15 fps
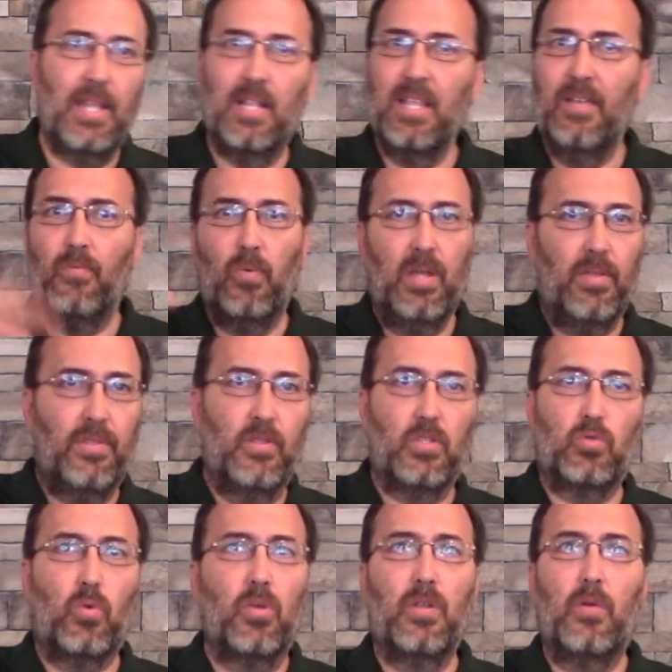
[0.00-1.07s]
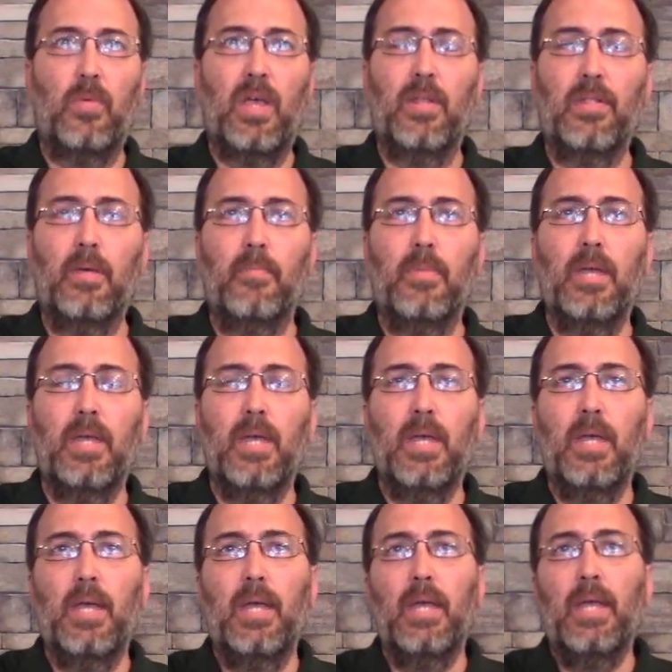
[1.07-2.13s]
they lived with and swirling around them,
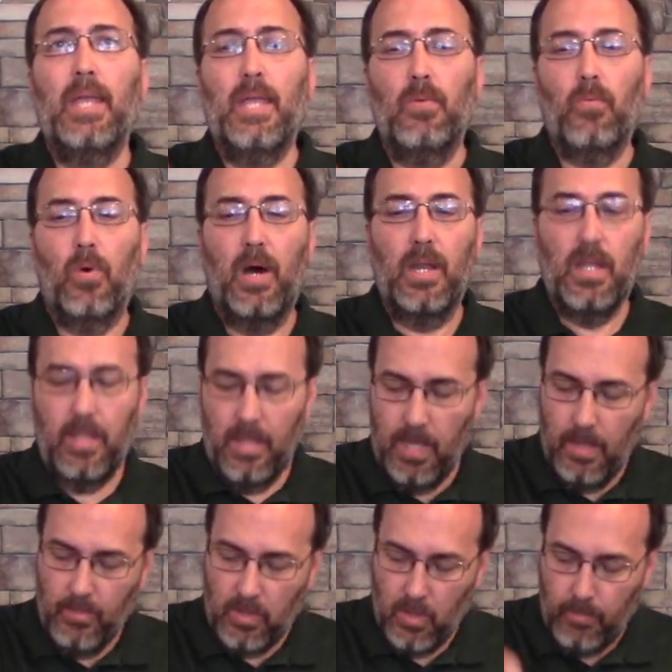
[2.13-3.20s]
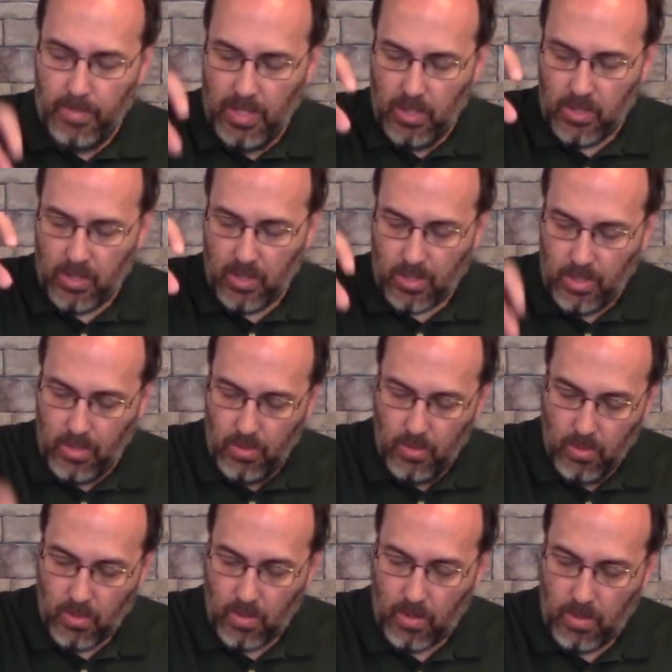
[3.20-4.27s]
he wanted them to be
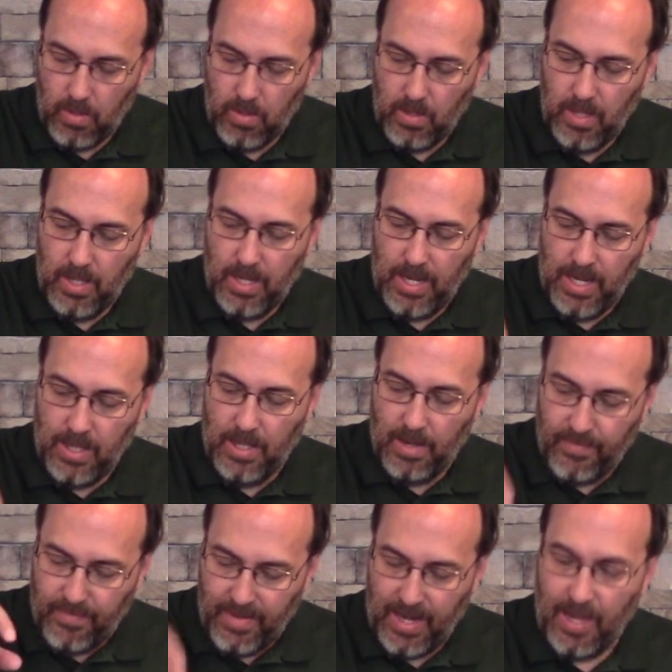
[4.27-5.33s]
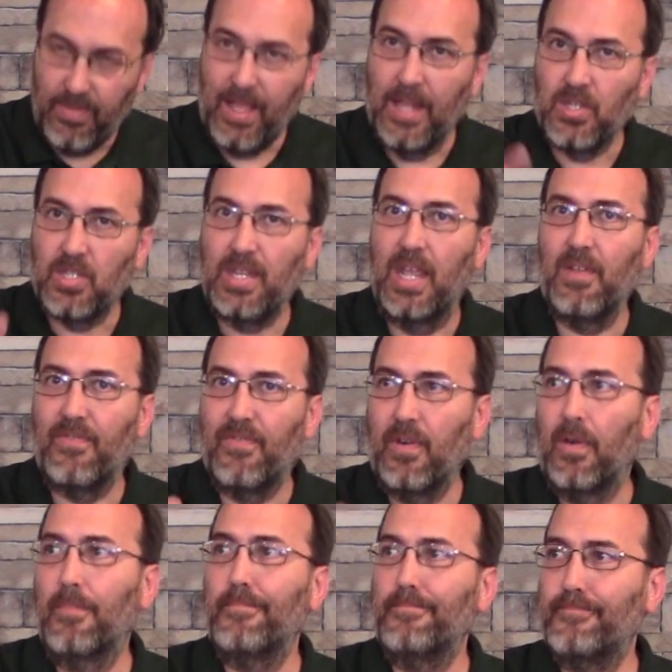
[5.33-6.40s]
secure in their faith and stand
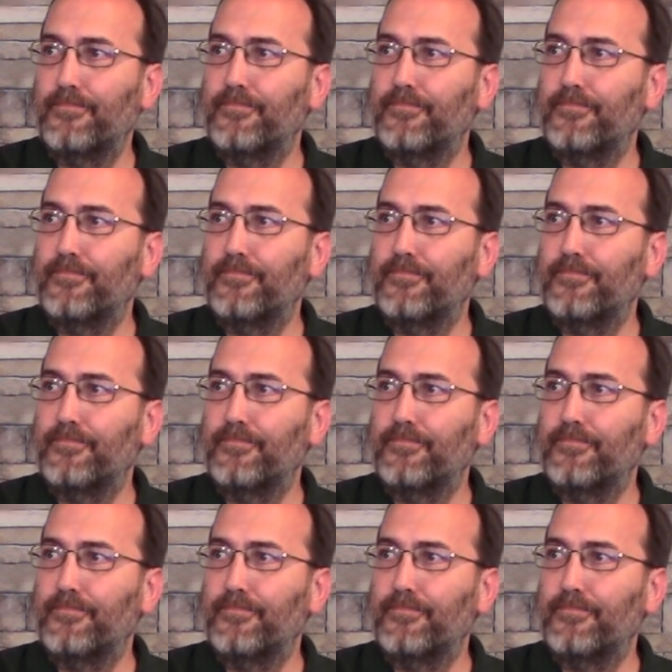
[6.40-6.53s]
firm.